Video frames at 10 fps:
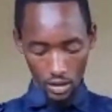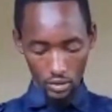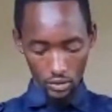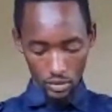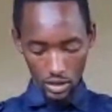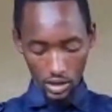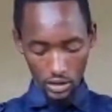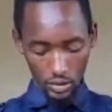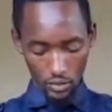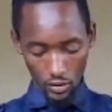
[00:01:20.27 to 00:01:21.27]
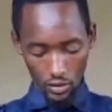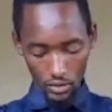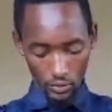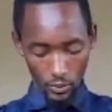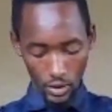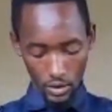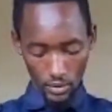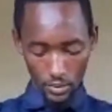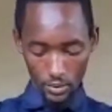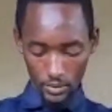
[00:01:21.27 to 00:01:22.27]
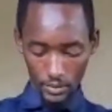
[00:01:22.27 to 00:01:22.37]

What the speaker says: and you just cross wire